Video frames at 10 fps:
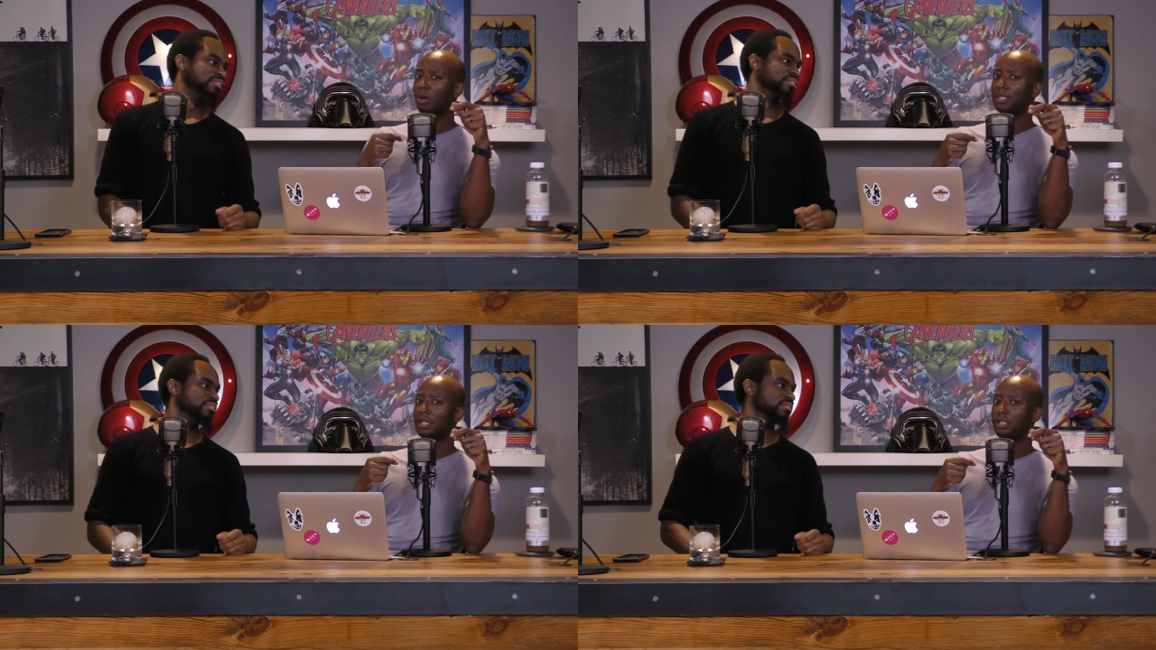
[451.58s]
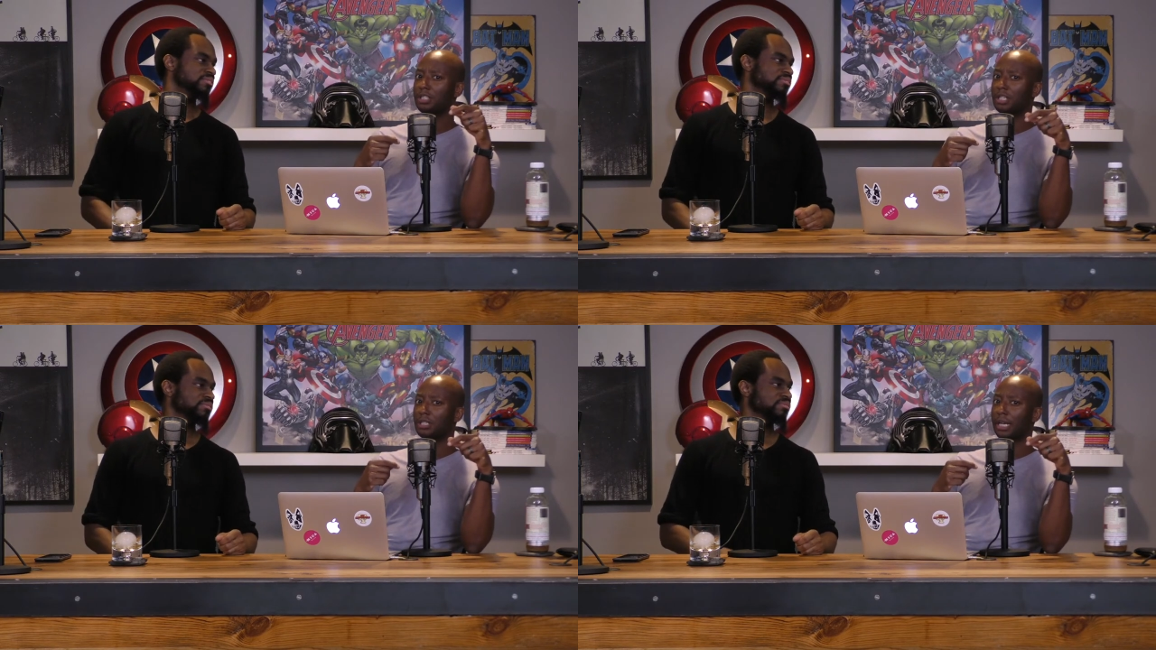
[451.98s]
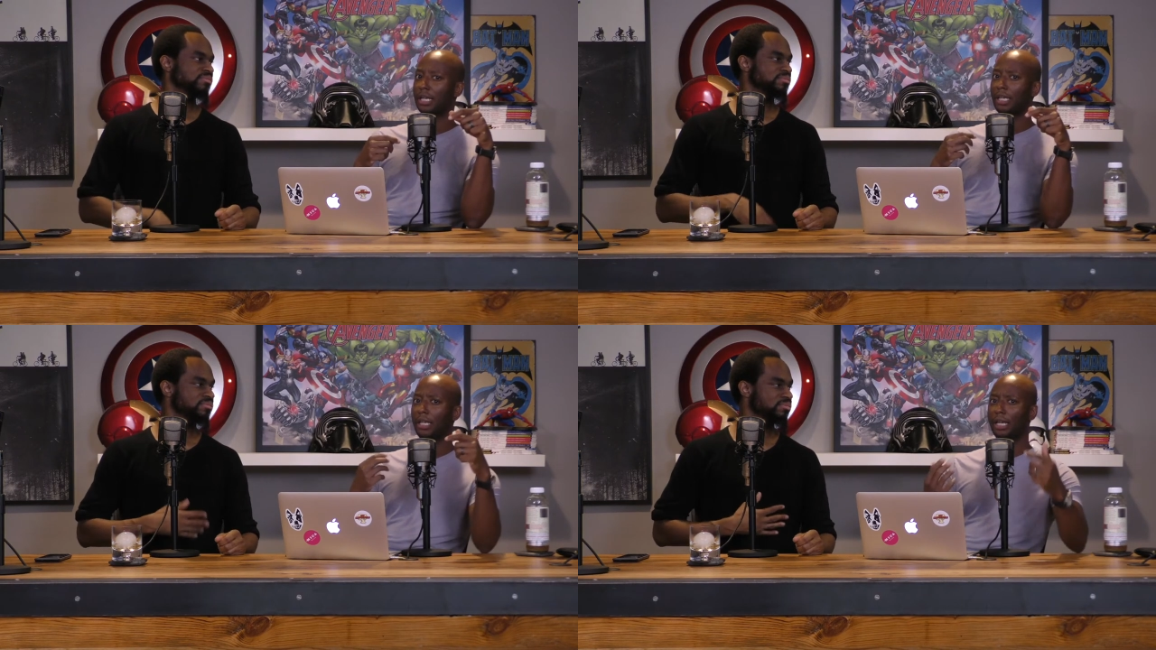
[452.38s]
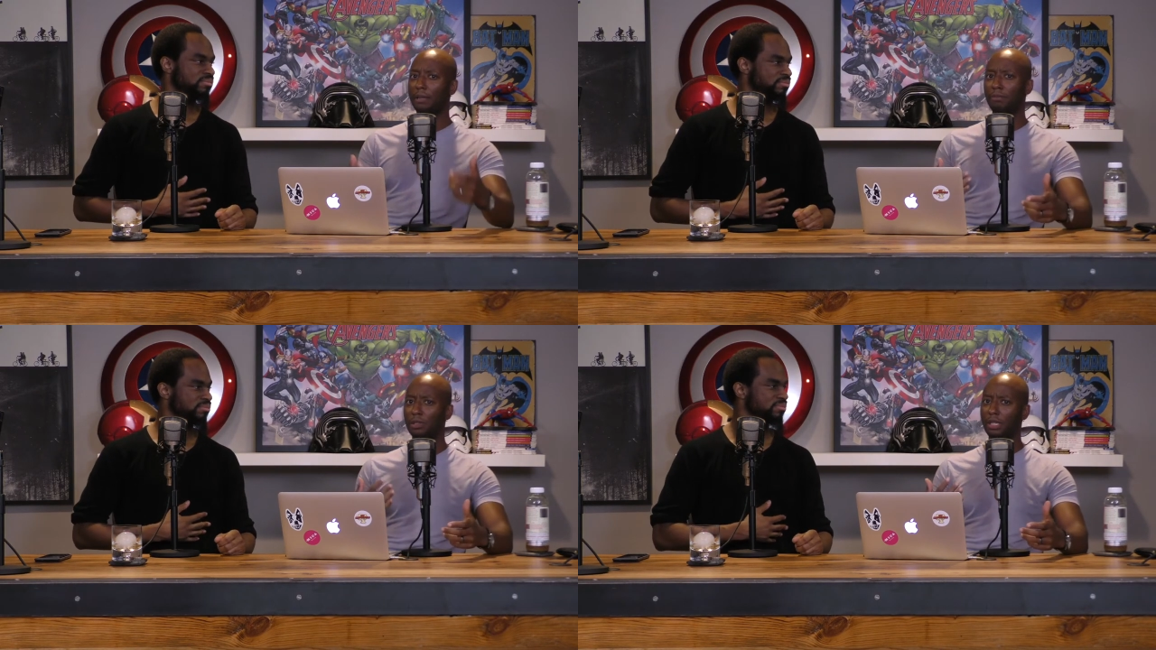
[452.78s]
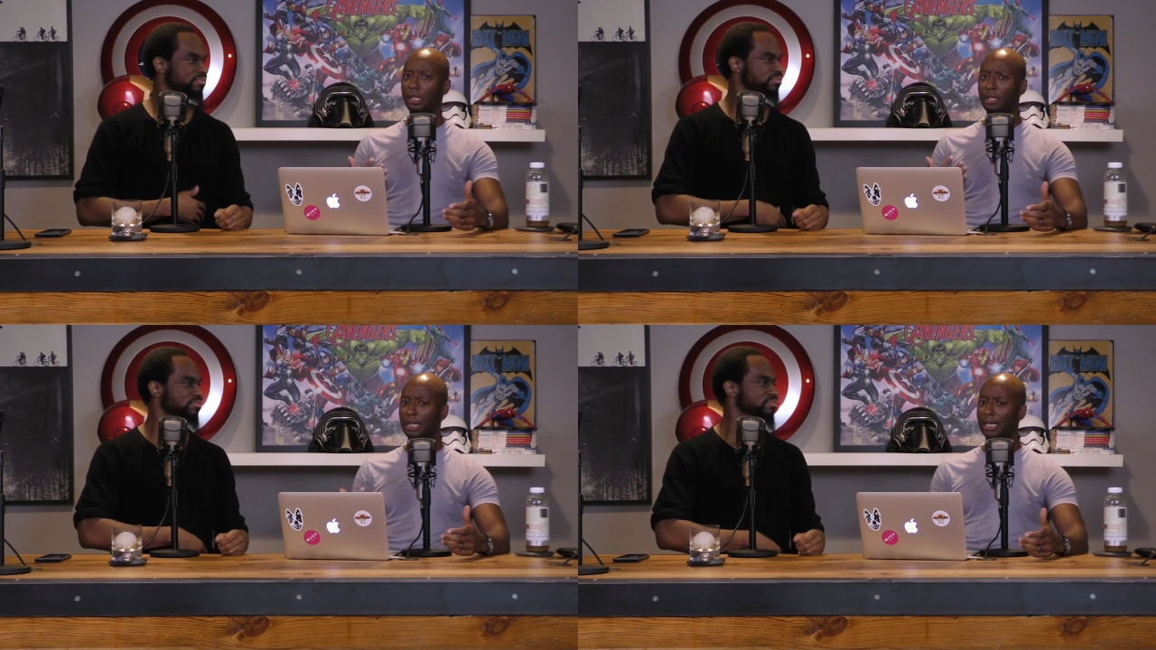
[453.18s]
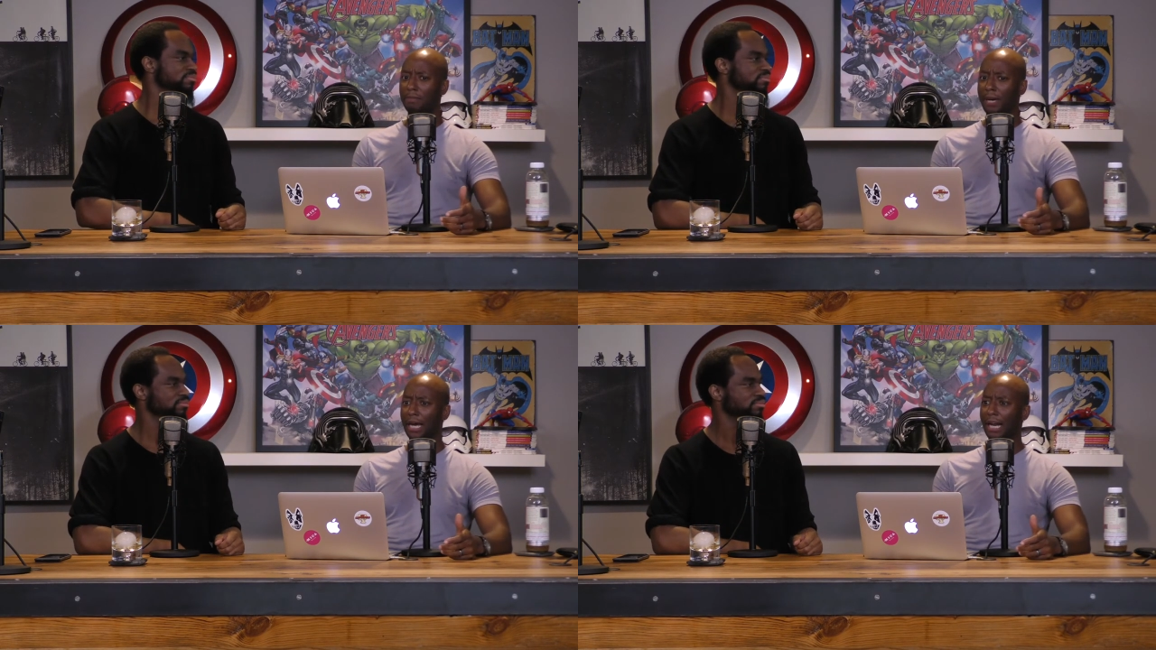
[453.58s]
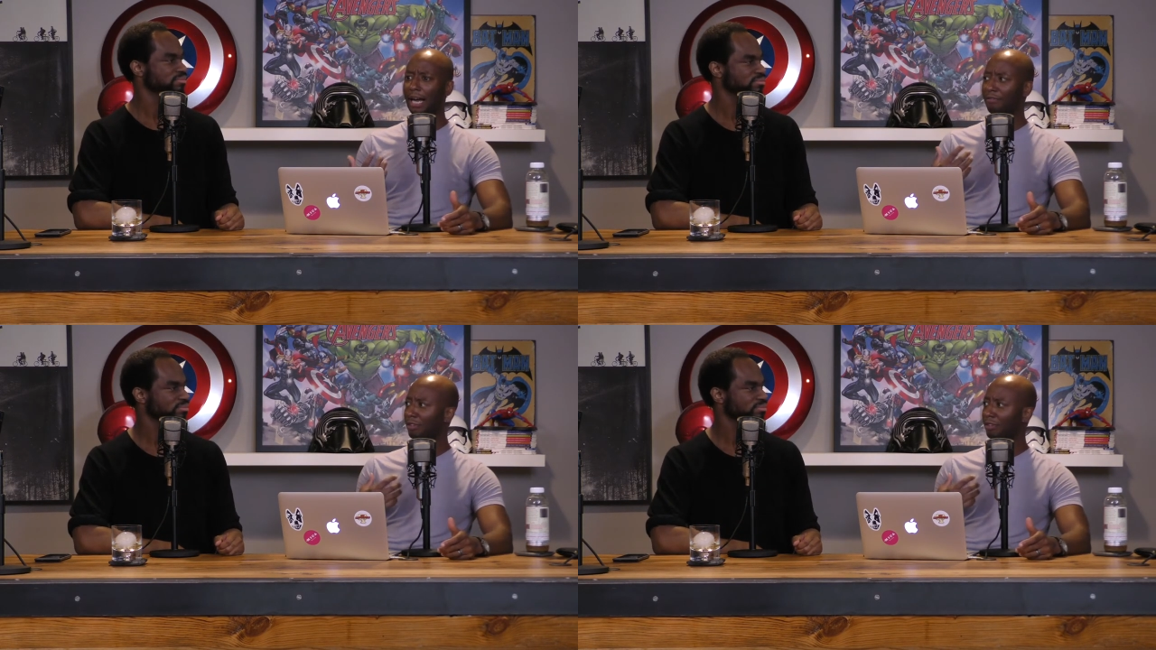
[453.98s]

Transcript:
Speaker 1: wasn't just like him looking kind of bad. I